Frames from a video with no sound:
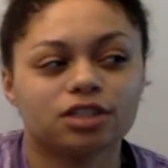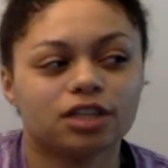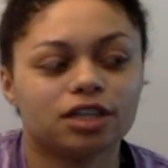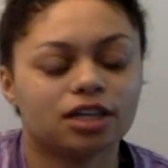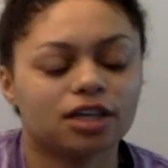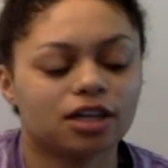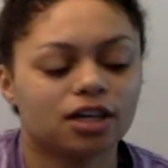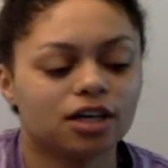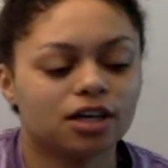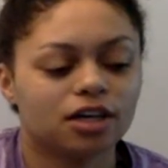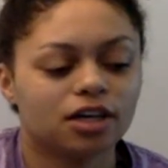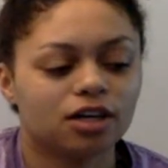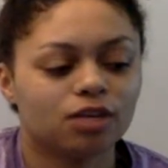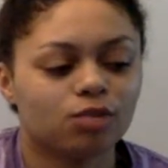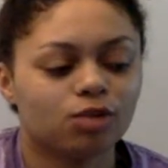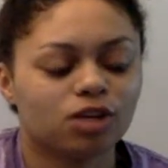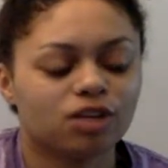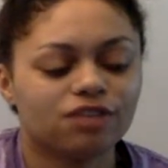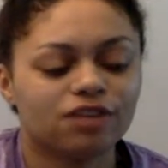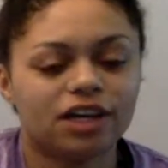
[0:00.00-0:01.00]
Like,
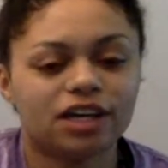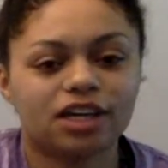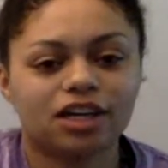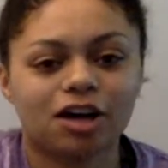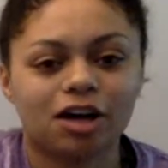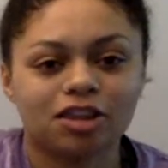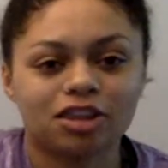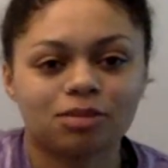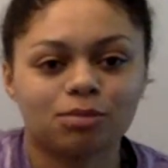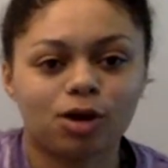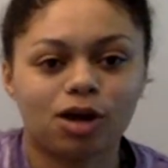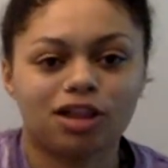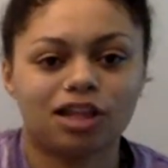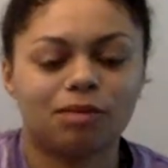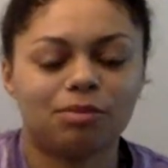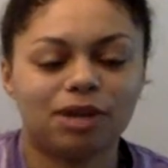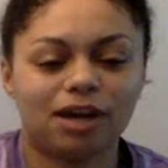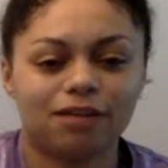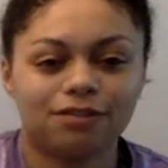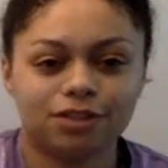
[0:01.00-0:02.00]
what if I cut them all
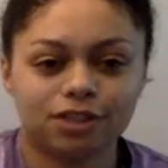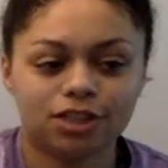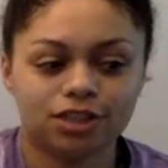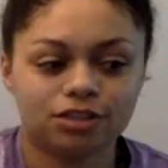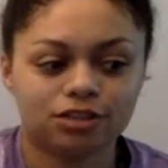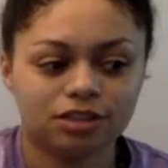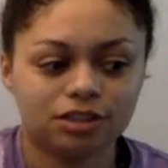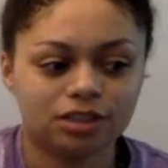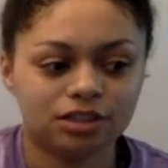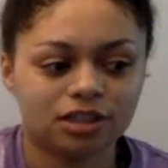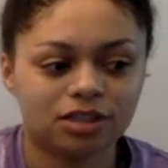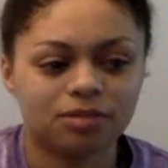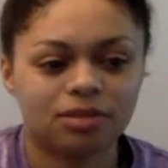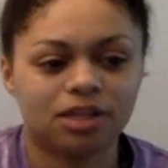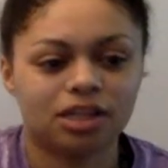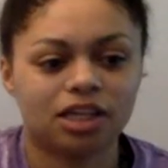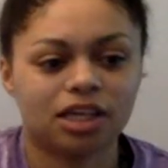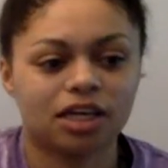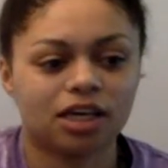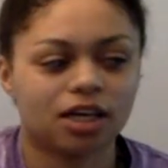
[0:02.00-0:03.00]
up after using them,
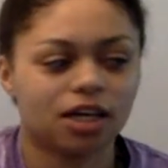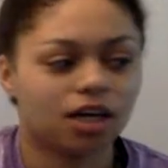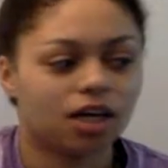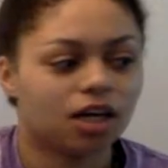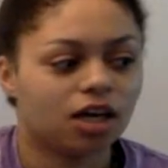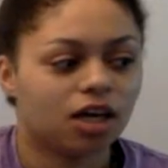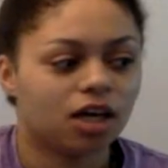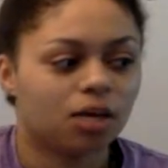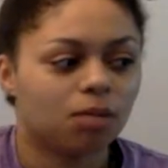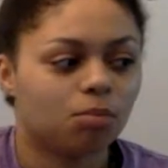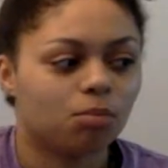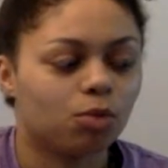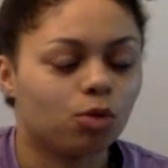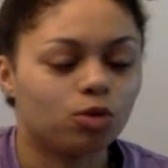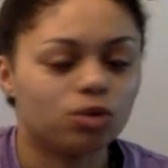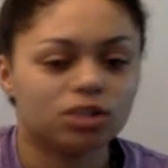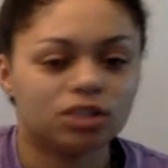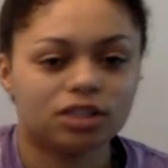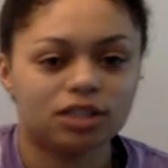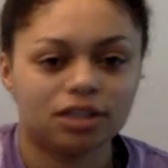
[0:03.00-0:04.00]
then like
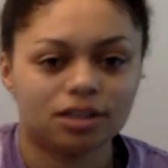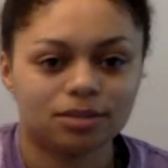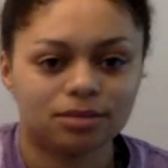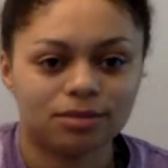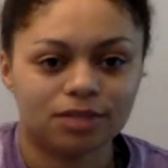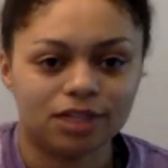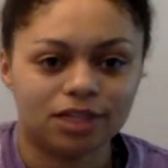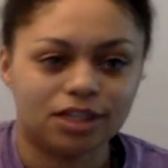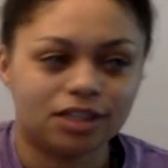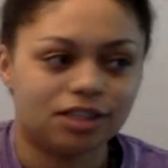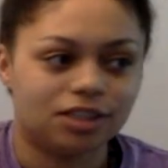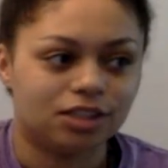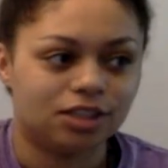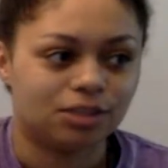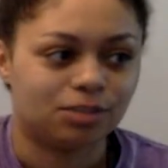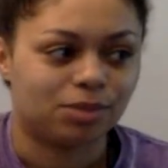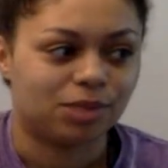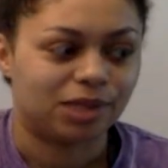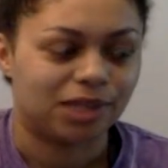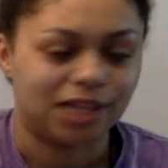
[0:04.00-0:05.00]
molded them
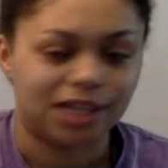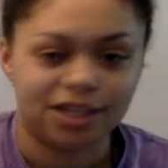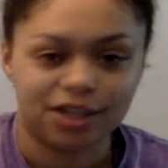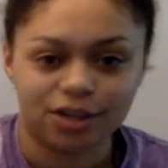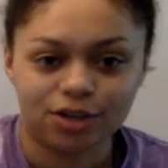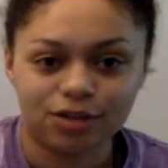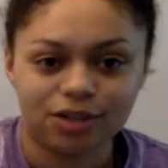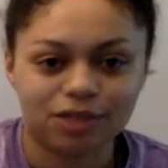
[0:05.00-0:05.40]
into Play-Doh?